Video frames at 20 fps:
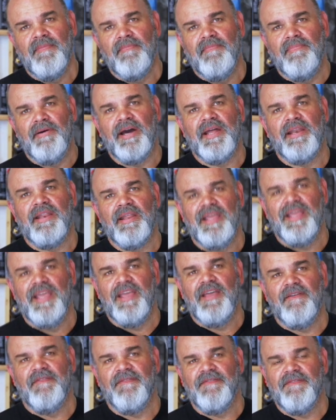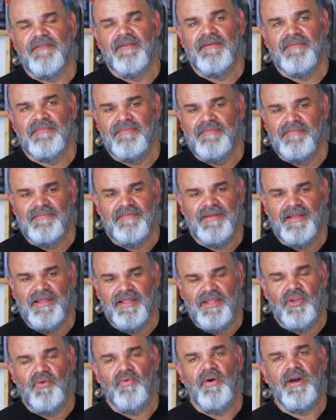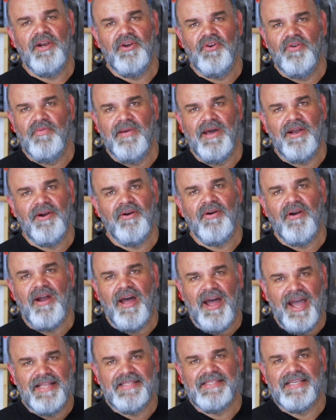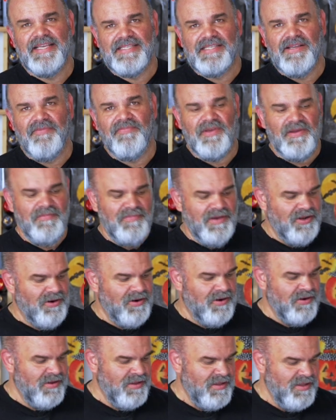But if you want to do better, I'd say something better.